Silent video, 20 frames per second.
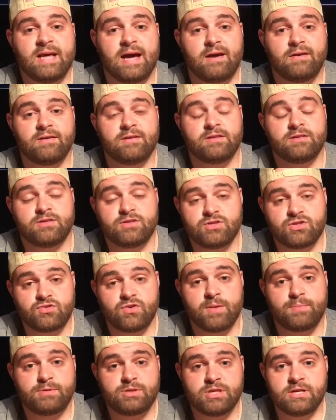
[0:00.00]
down in the
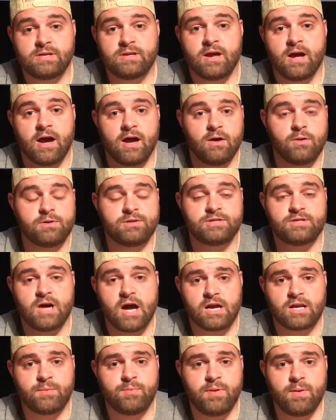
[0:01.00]
description. I always
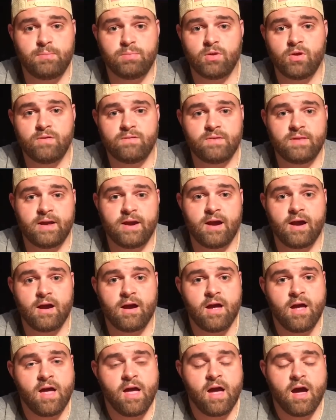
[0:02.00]
talk to people over
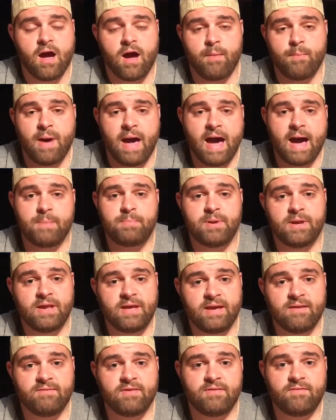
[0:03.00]
there. I'm happy
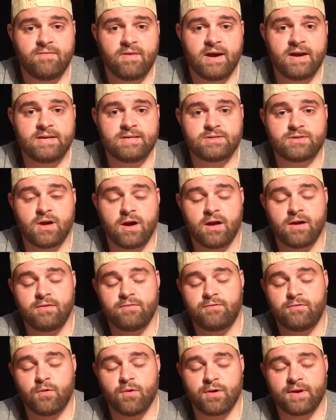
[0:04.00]
to give advice
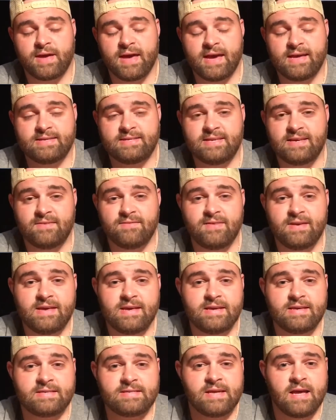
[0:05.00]
on 4K
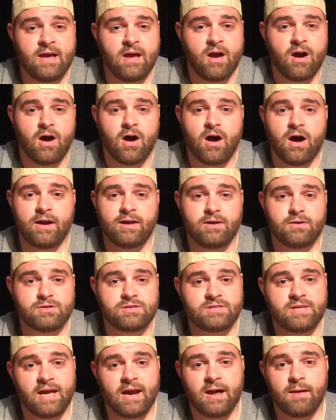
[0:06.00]
TVs, audio
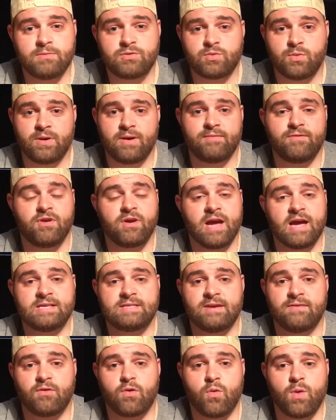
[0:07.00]
setups, whatever you
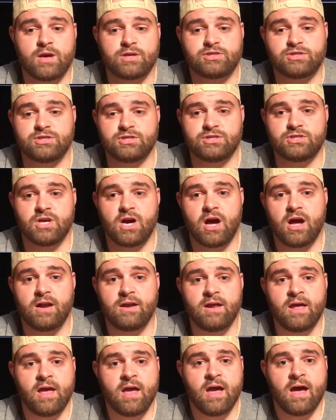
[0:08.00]
guys have questions
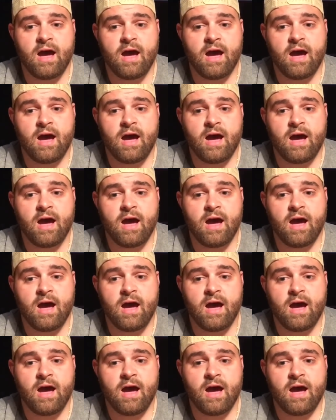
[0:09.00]
on.